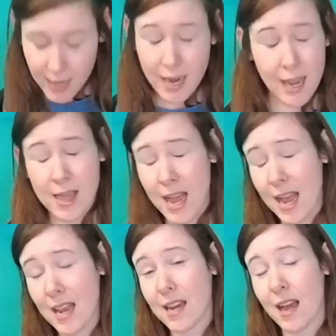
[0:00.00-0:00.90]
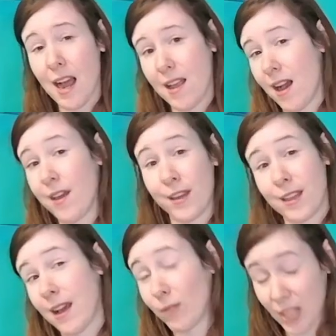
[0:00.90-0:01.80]
And that, I, I thought
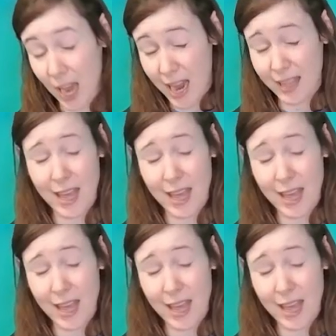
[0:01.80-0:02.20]
that was high.